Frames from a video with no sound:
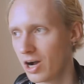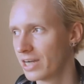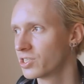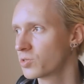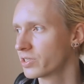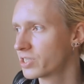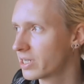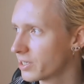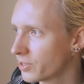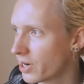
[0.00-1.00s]
I just want to
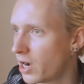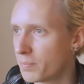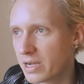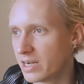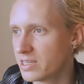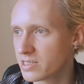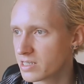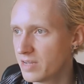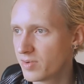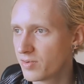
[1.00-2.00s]
clear that up, because
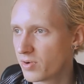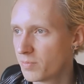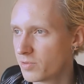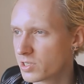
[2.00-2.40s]
even from